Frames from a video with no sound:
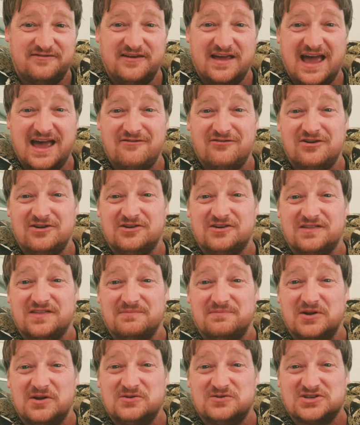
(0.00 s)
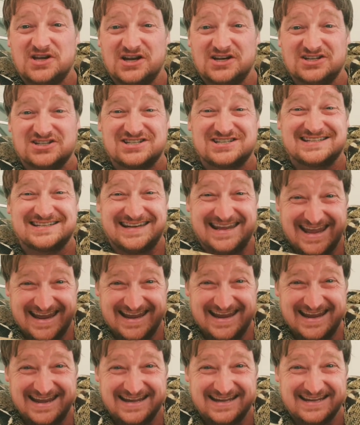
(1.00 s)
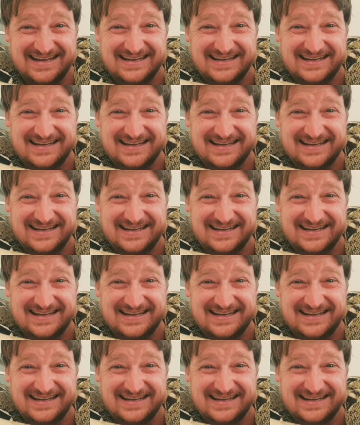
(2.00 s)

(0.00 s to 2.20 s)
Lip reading: you have a look at the blue-tongued skink,